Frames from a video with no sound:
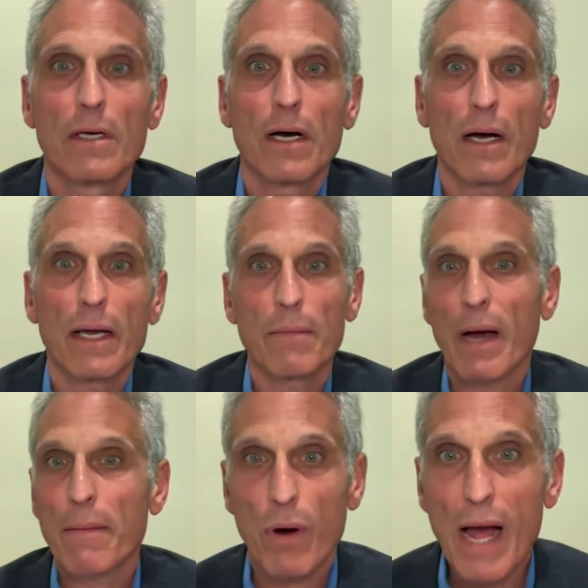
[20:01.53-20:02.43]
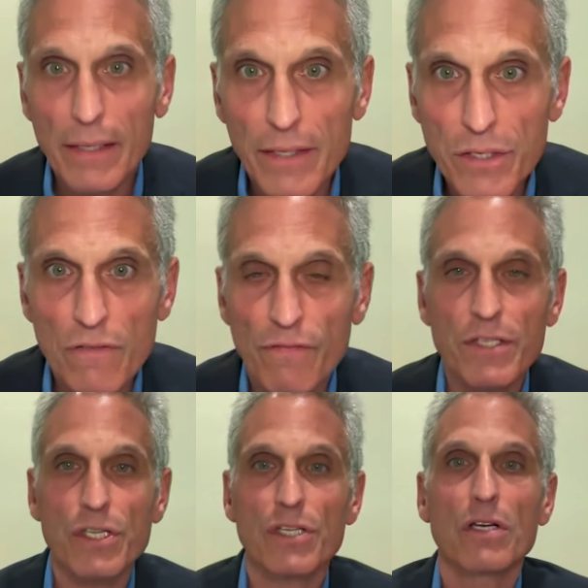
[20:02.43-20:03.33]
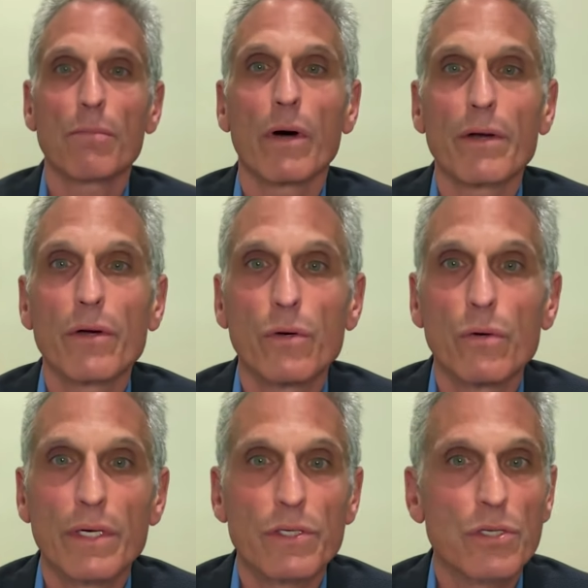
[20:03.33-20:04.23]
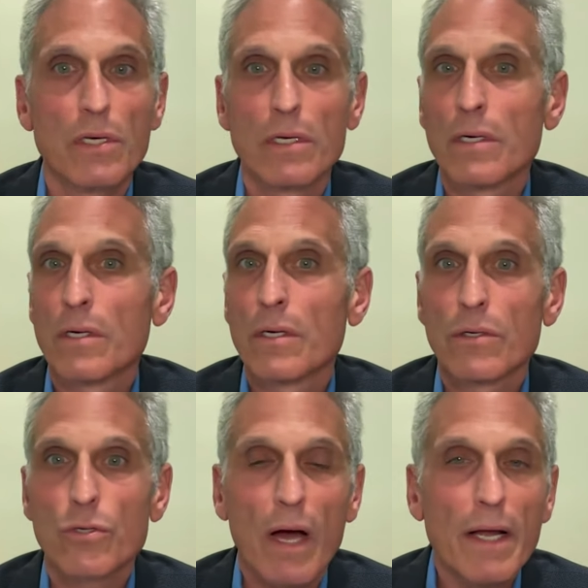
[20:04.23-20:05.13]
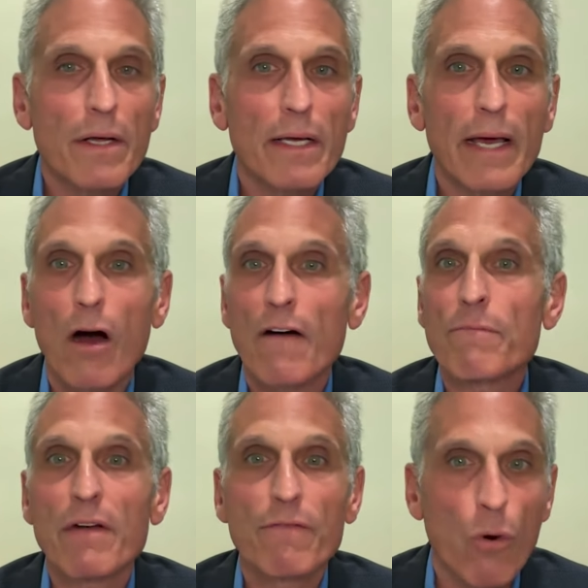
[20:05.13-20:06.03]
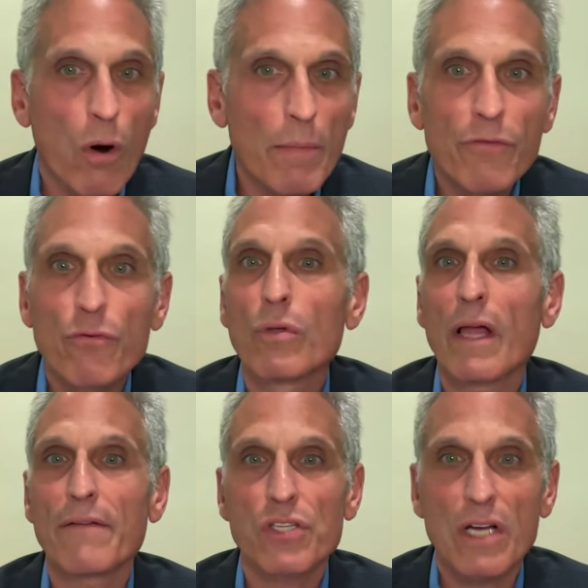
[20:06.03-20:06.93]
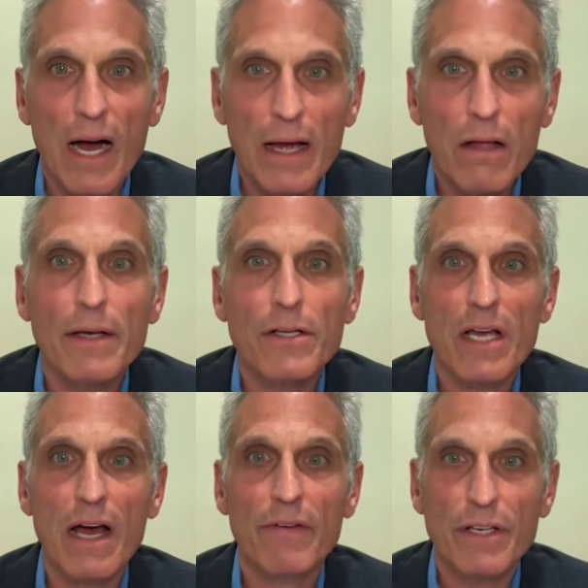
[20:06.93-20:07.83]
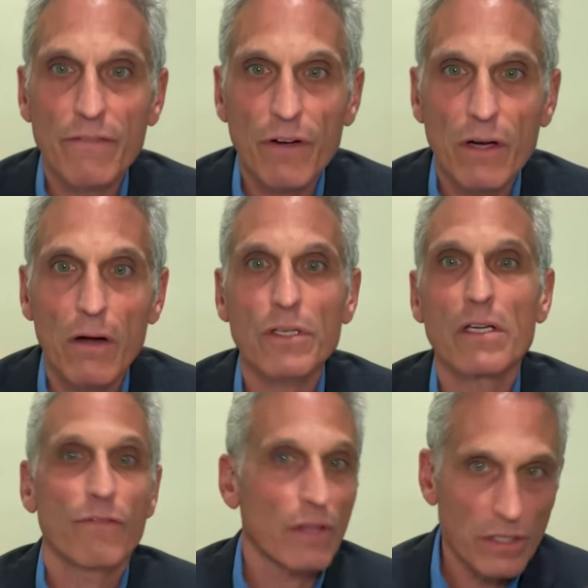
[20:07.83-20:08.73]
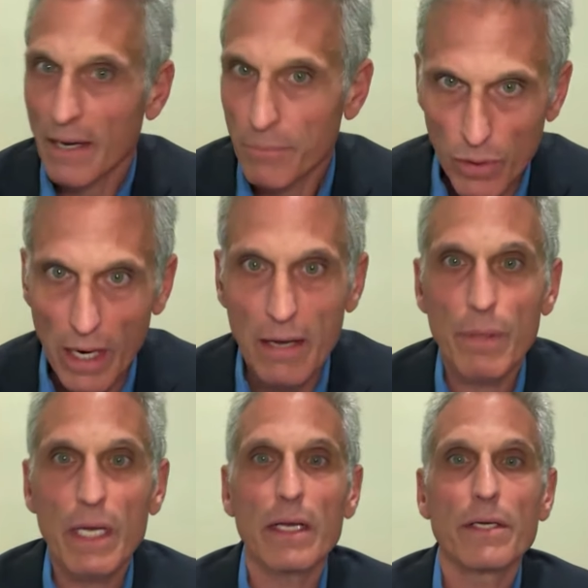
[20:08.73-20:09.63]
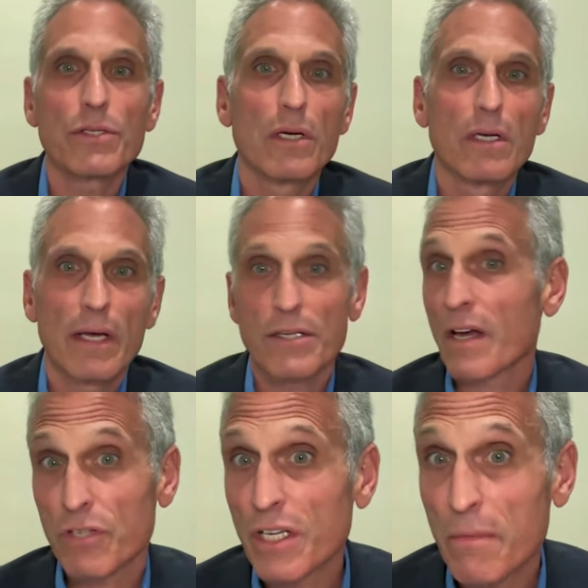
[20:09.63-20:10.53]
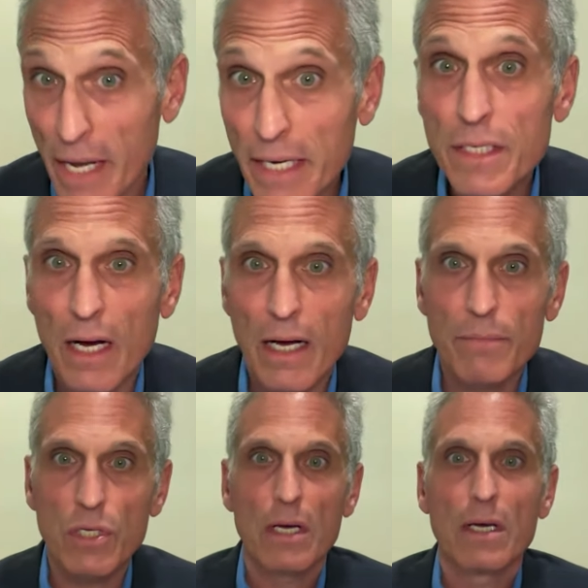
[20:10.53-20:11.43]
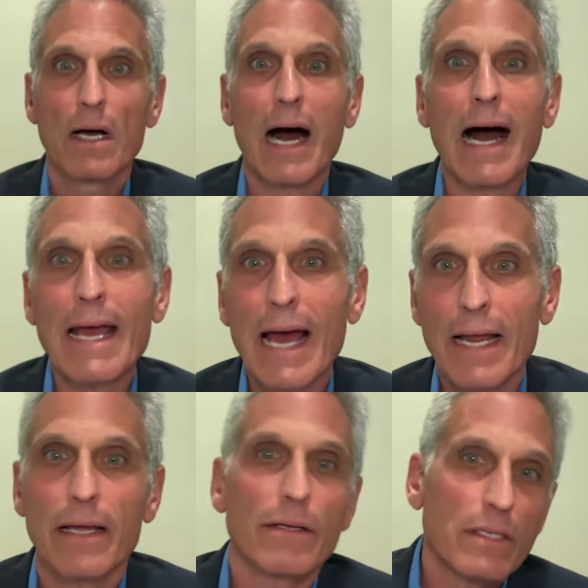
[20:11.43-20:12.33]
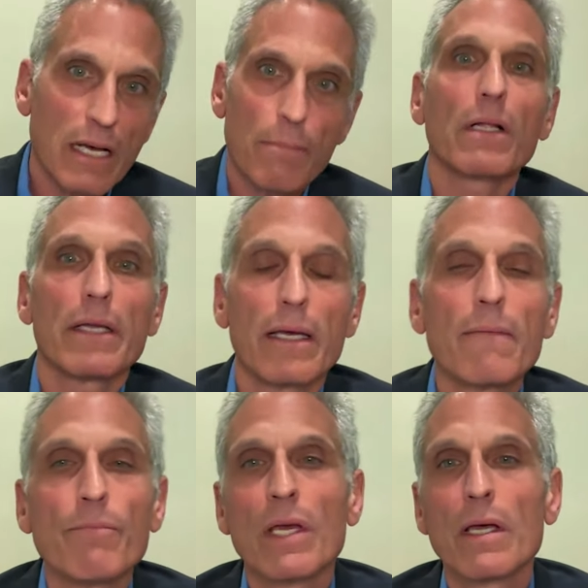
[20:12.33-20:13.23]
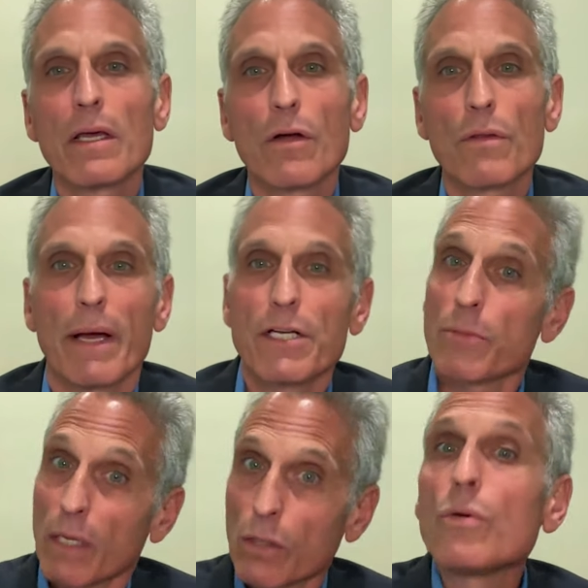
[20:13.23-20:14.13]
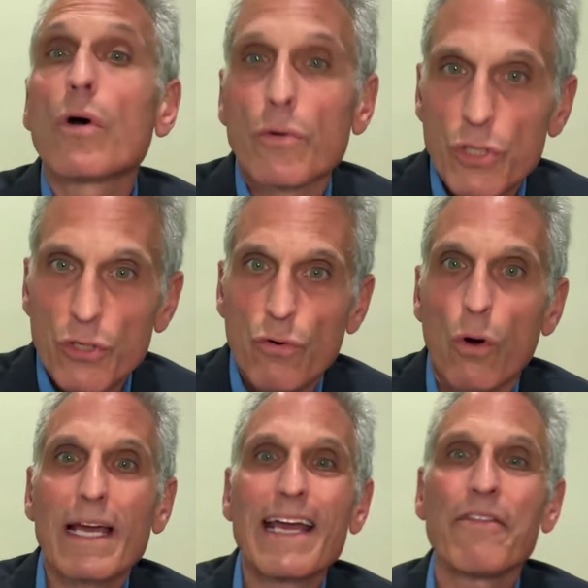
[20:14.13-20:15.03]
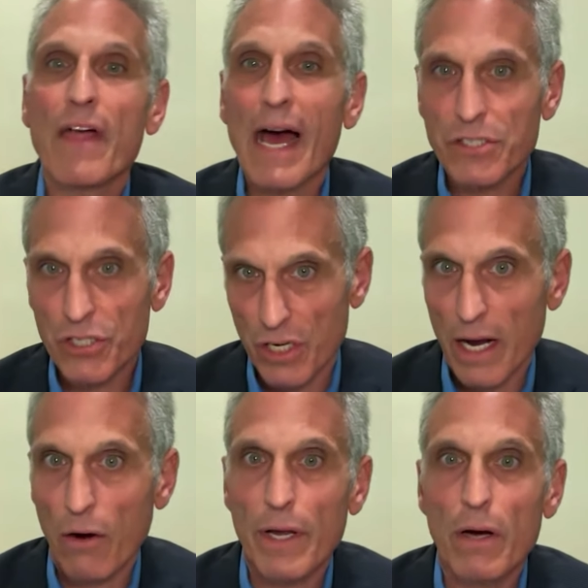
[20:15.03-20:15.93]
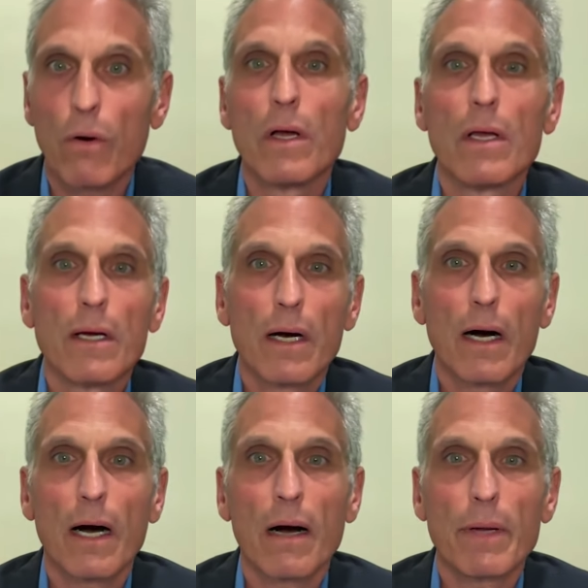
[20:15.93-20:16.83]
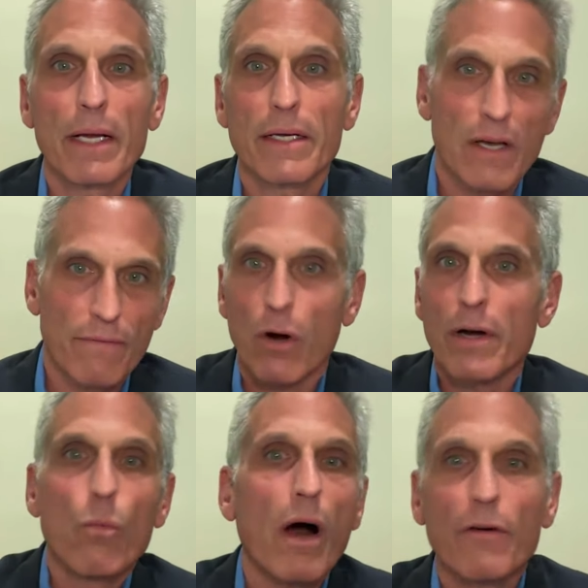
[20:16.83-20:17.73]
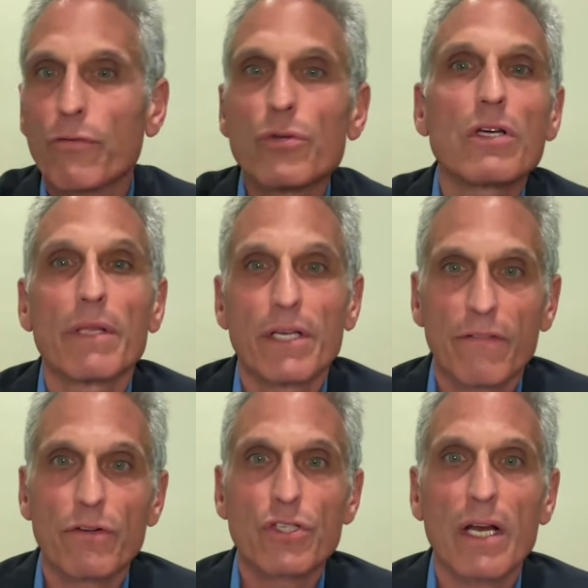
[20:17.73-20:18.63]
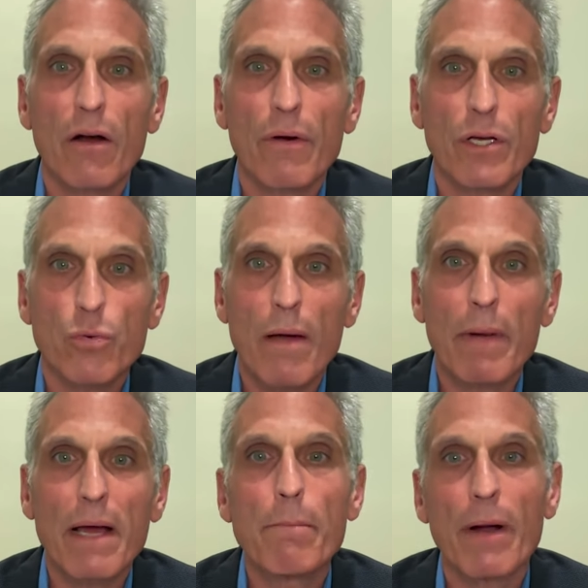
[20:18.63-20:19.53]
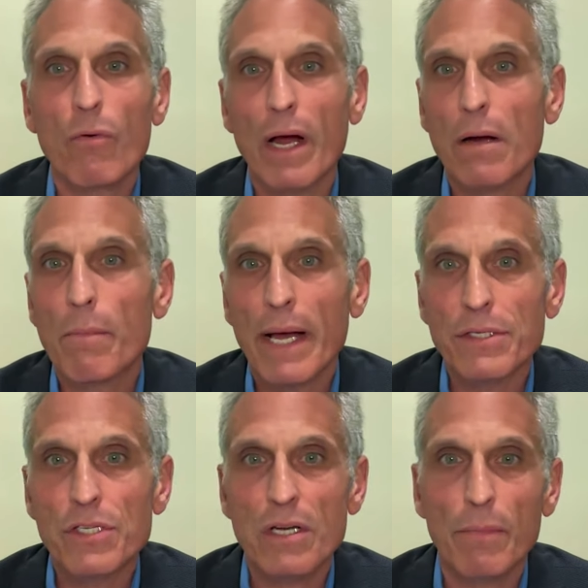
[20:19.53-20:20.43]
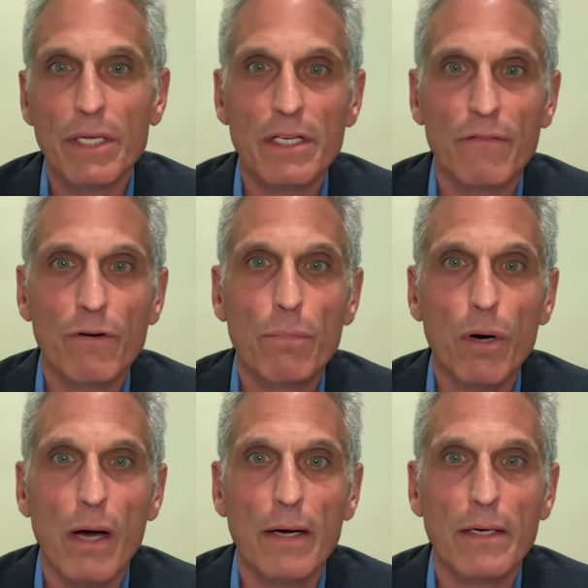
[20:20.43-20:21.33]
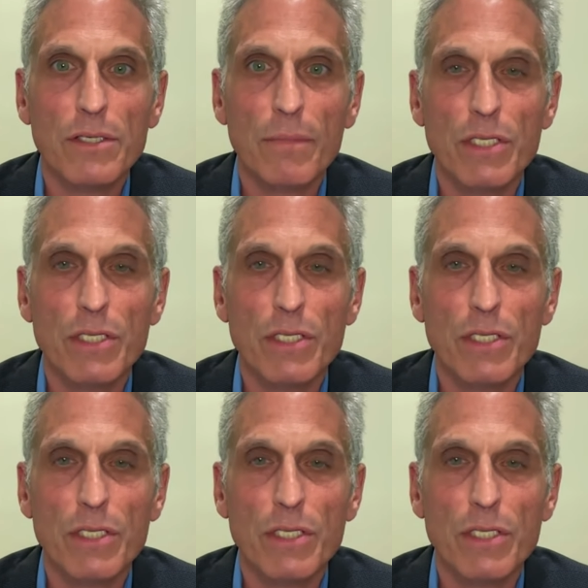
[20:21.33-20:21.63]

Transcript: Uh, in my practice, if I see someone who is trying to get off metformin through lifestyle and is having difficulty for their type 2 diabetes, as I've seen many times, I add in typically, you know, the pendulum glucose control in that scenario um, and as I've already walked through some of the different scenarios where I might recommend some of the different products.